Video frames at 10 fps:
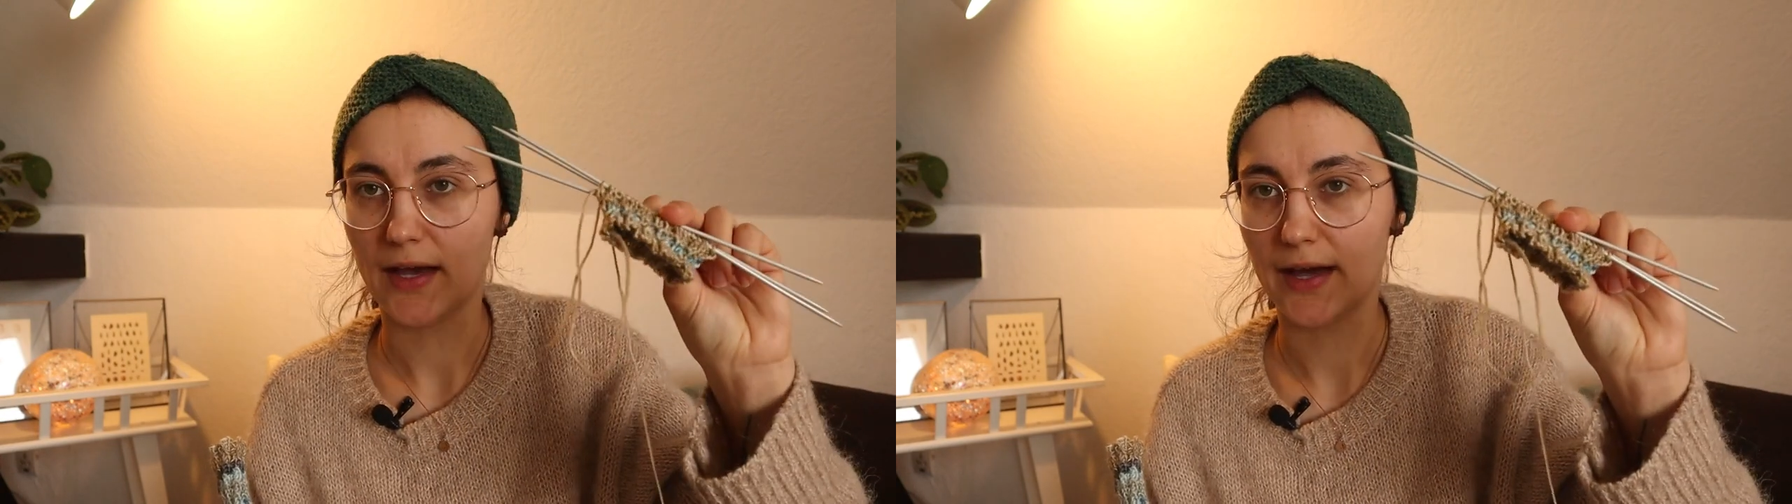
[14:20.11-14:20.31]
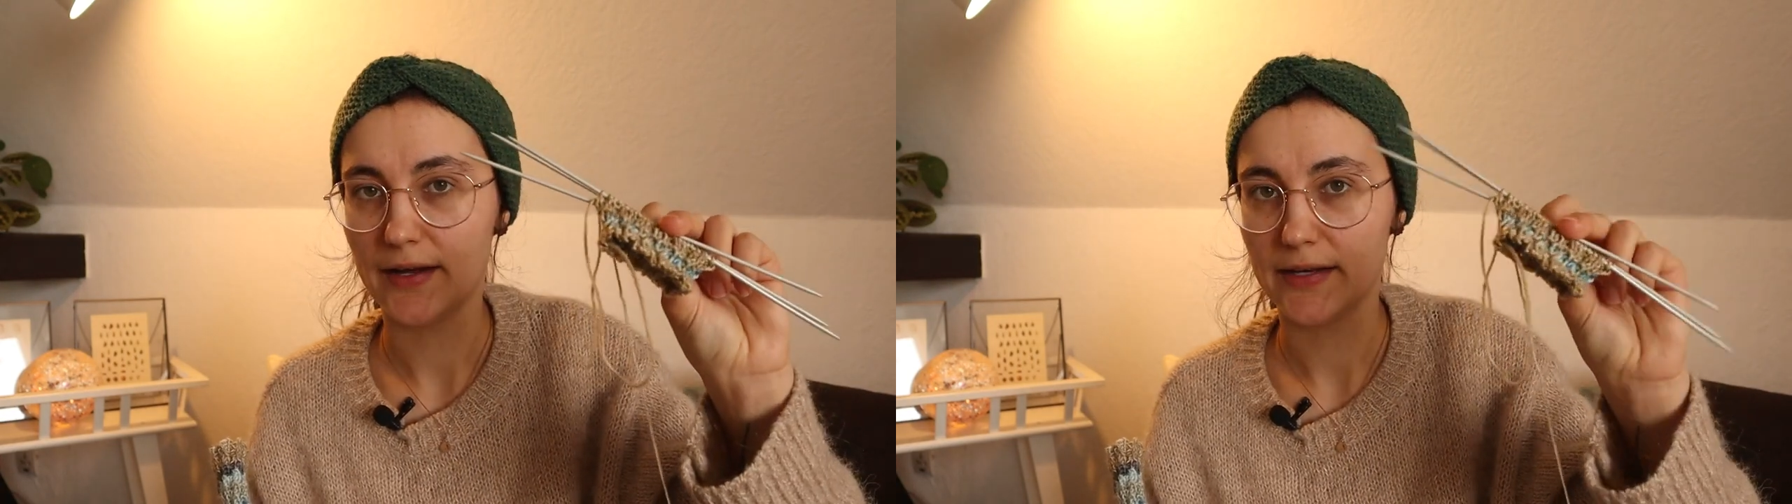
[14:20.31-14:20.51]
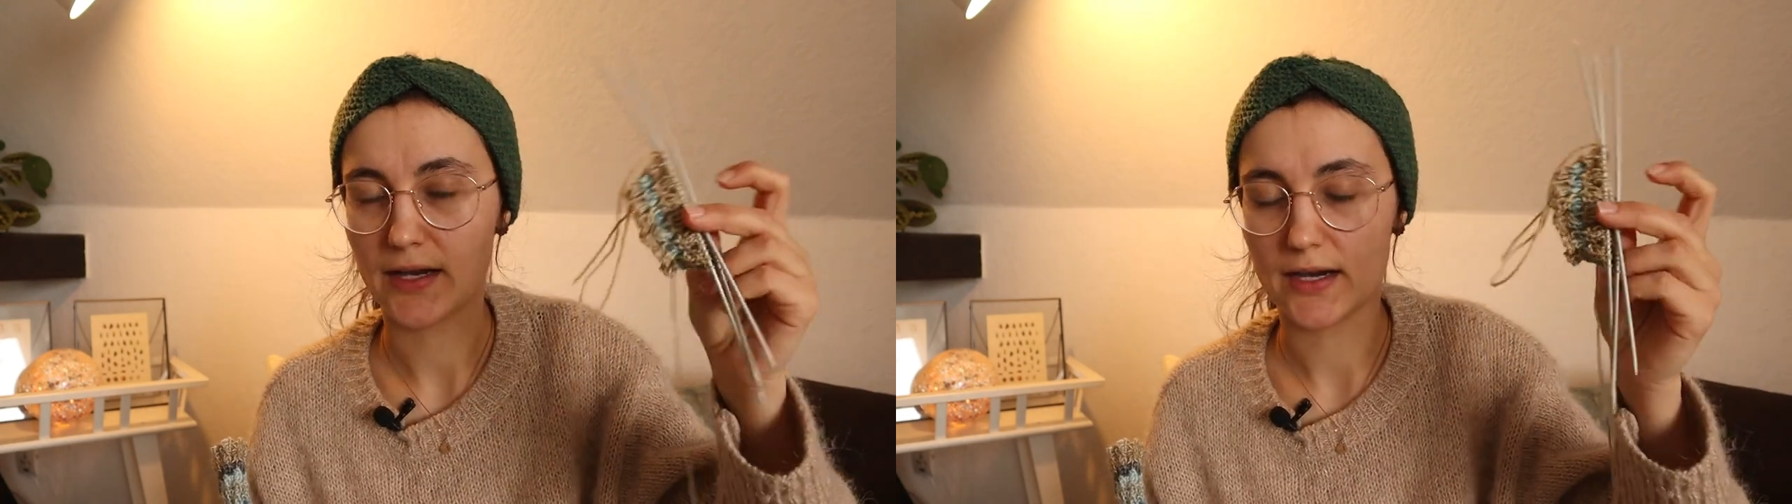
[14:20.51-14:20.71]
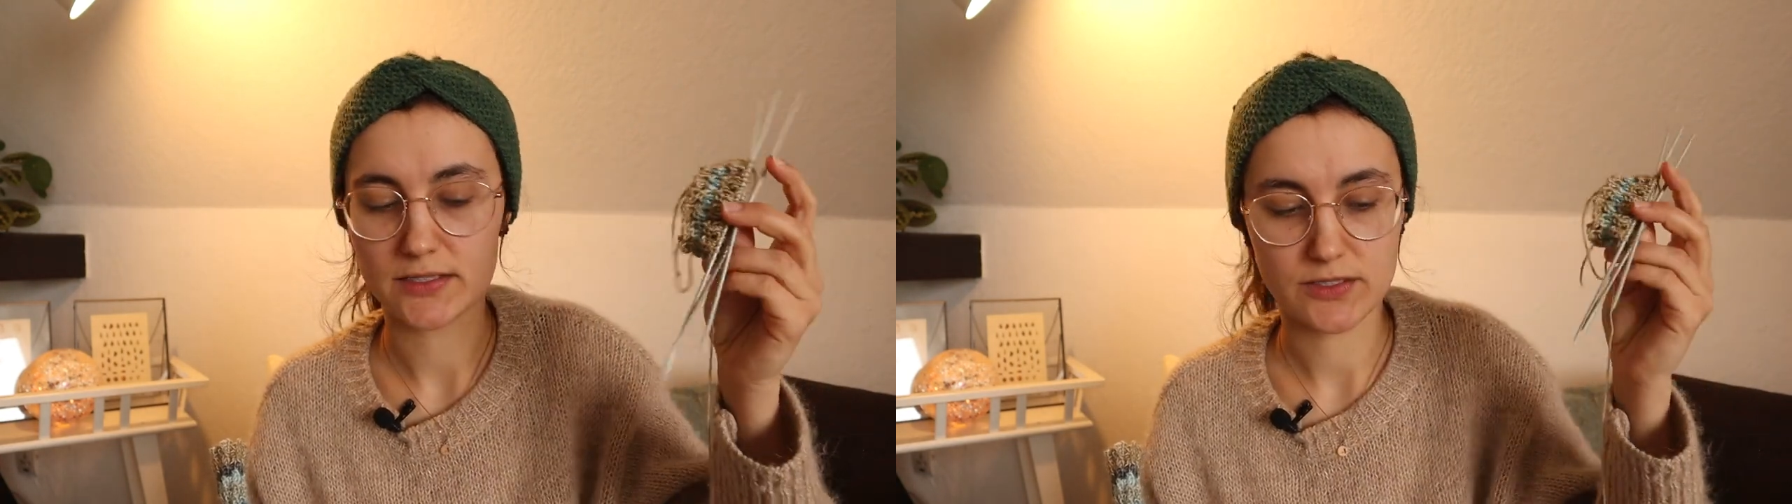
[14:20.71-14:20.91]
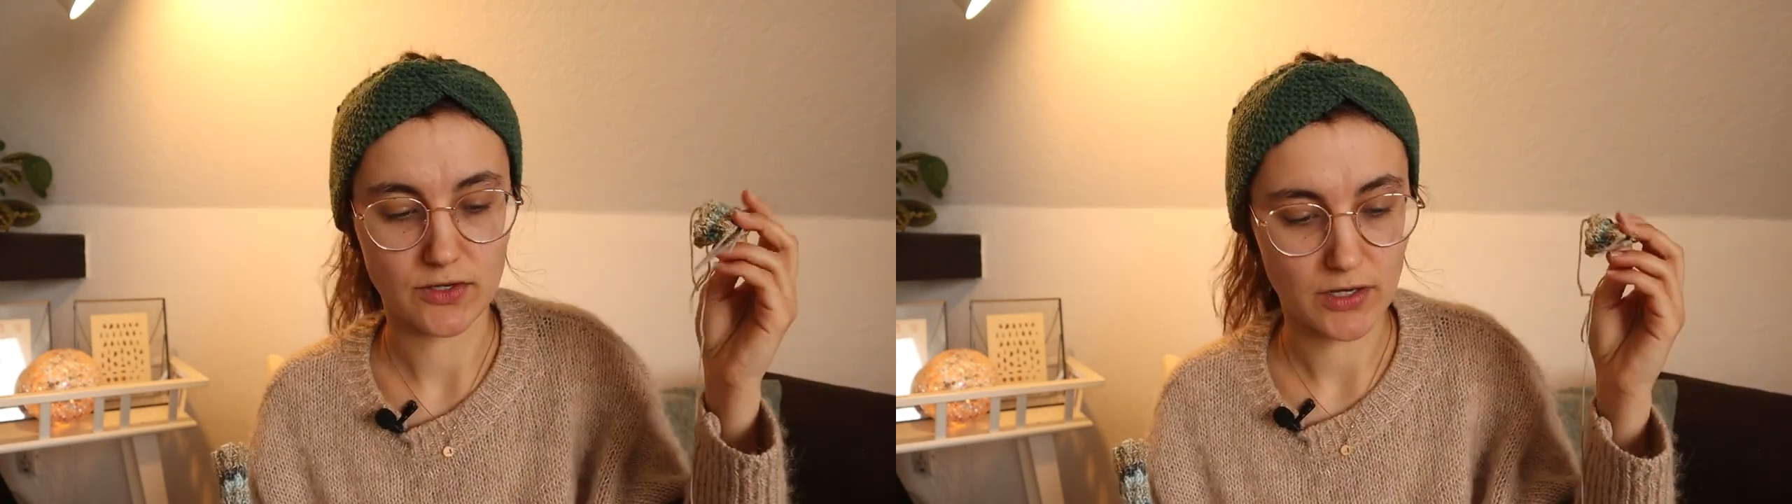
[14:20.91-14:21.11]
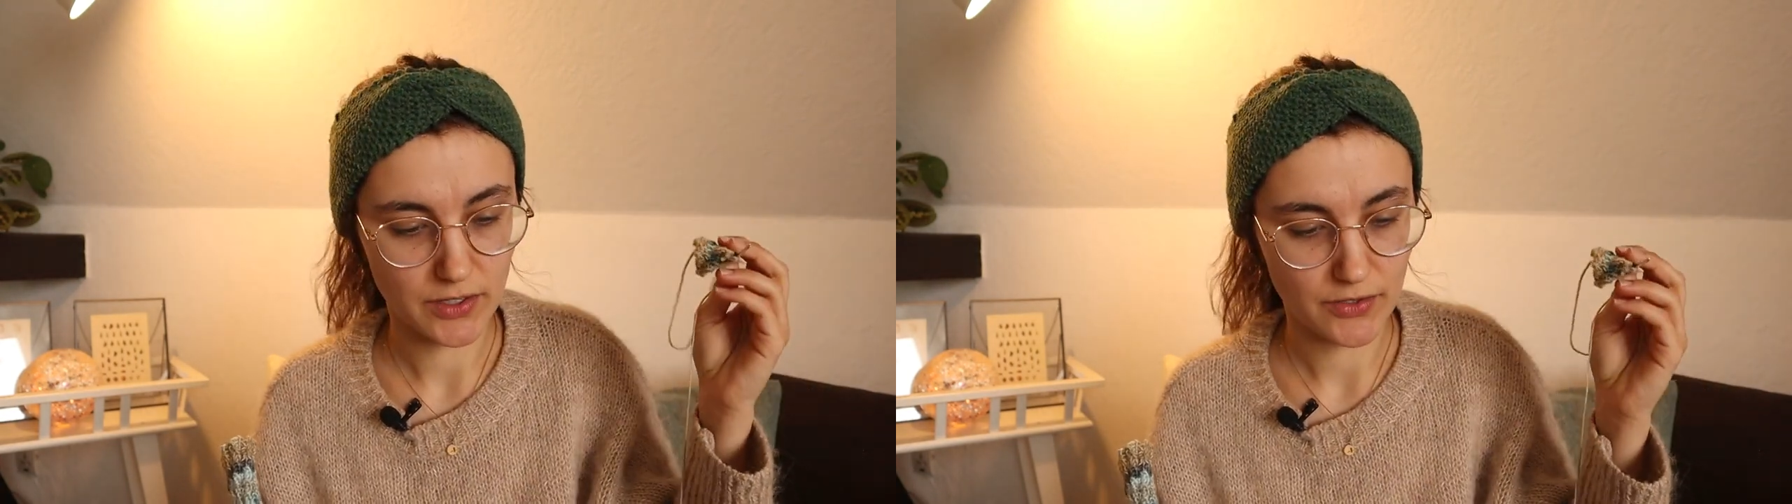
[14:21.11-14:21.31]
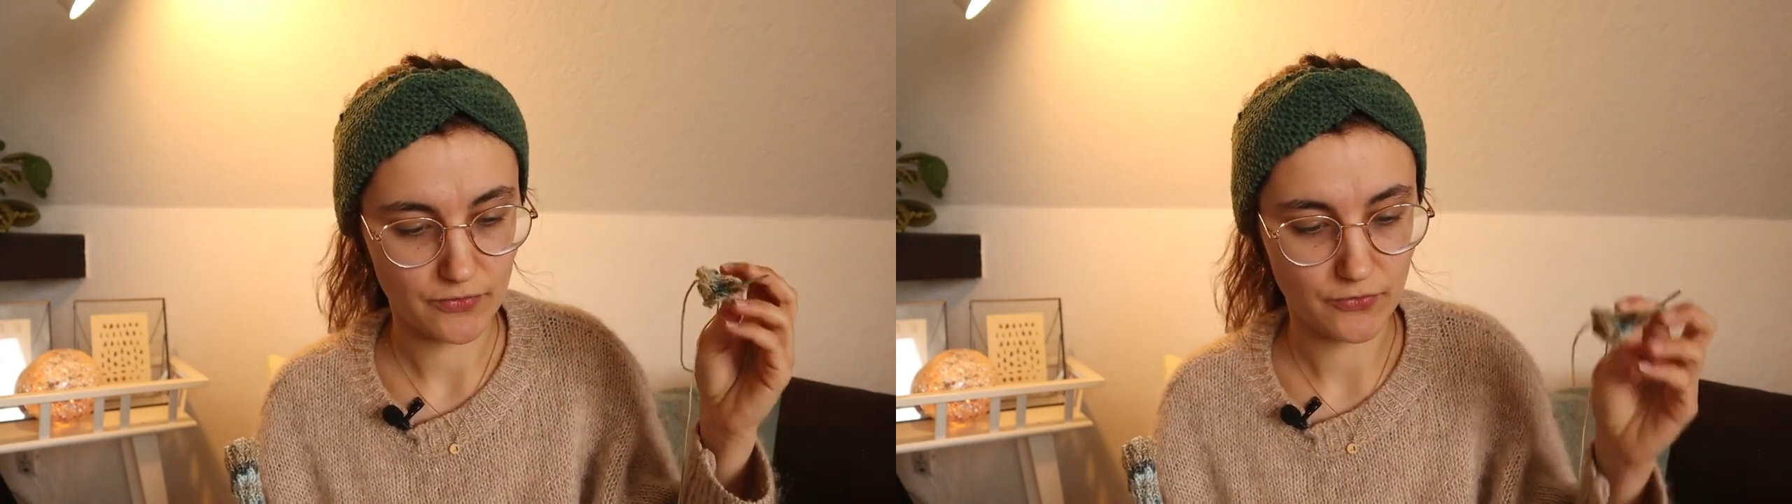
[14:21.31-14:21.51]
and I cast on